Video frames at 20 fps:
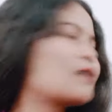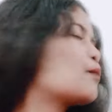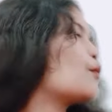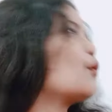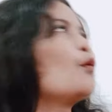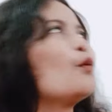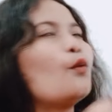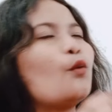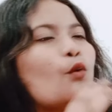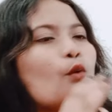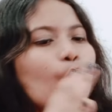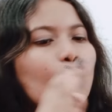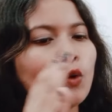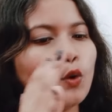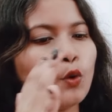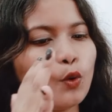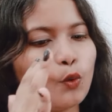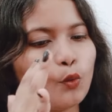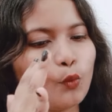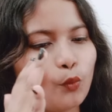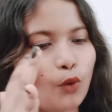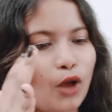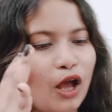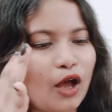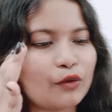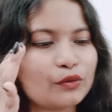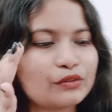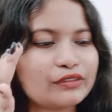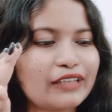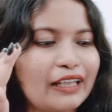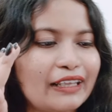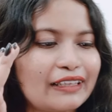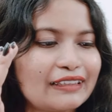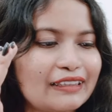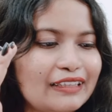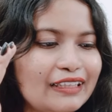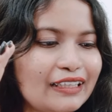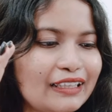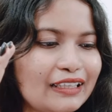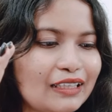oh wow,
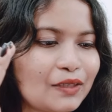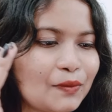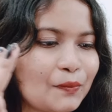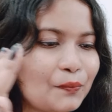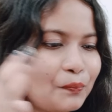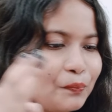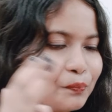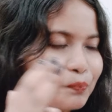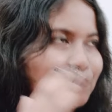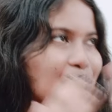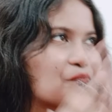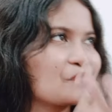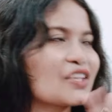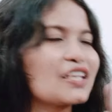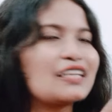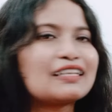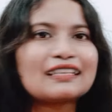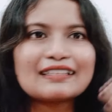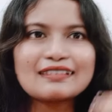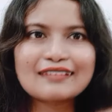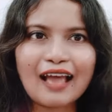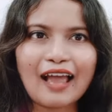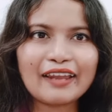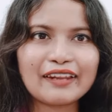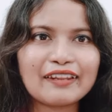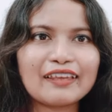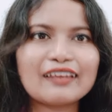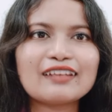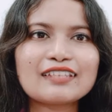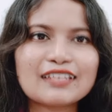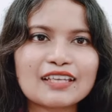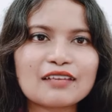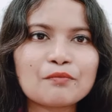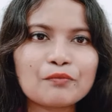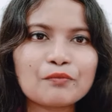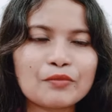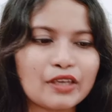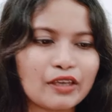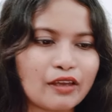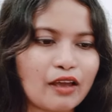like the designing
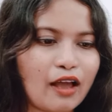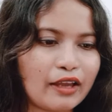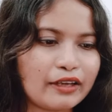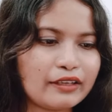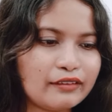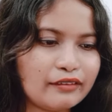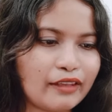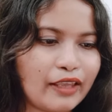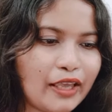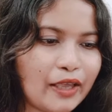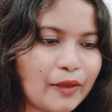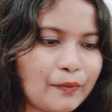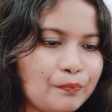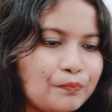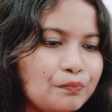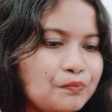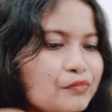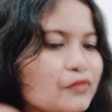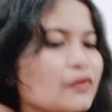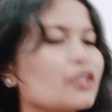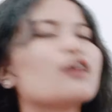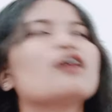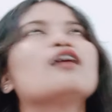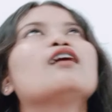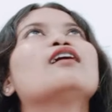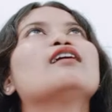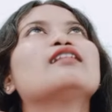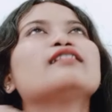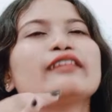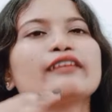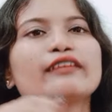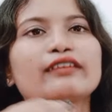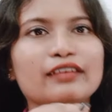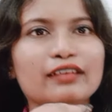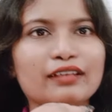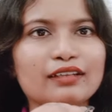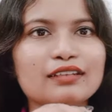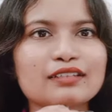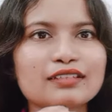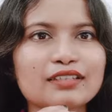thing behind them, they
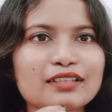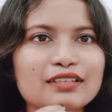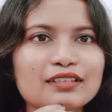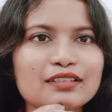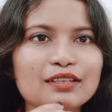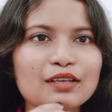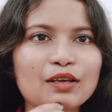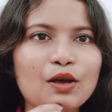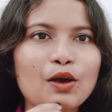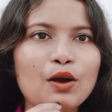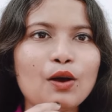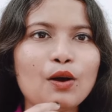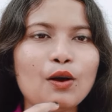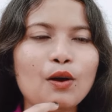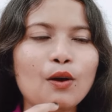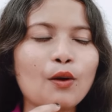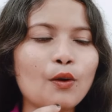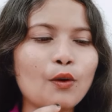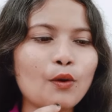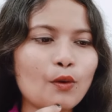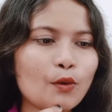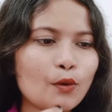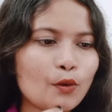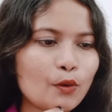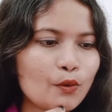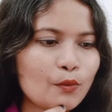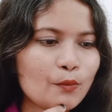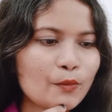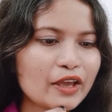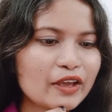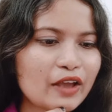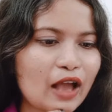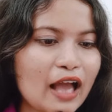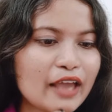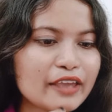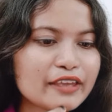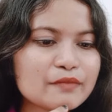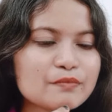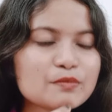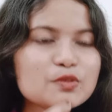killed it. Oh my,
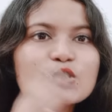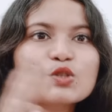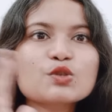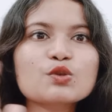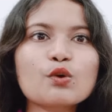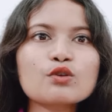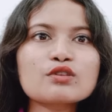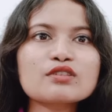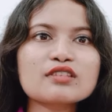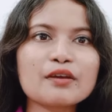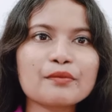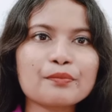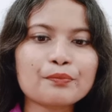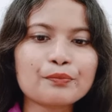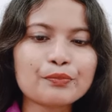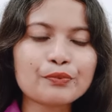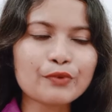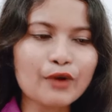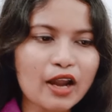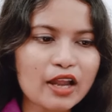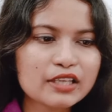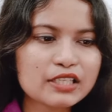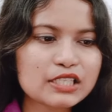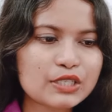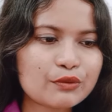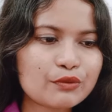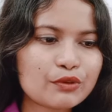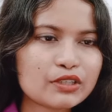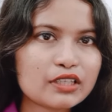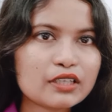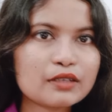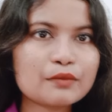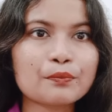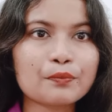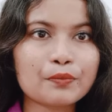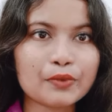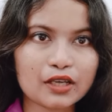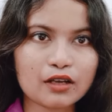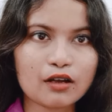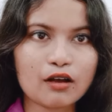I am so surprised with
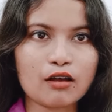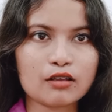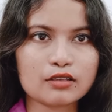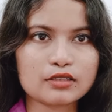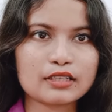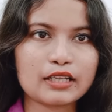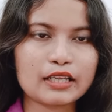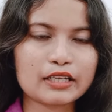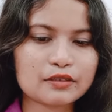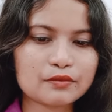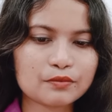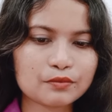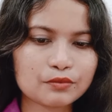it, because like